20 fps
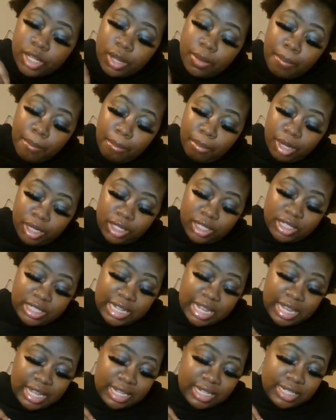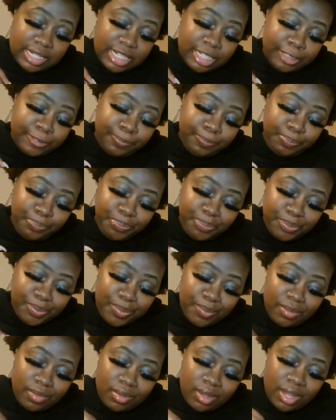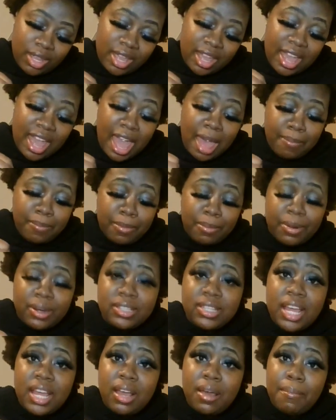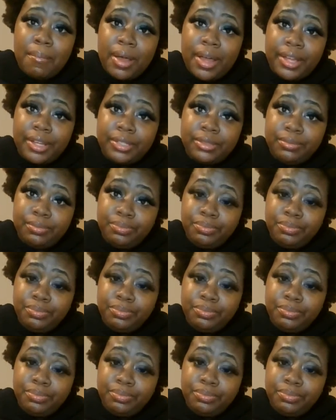Mother says, happy birthday, Kamiyah.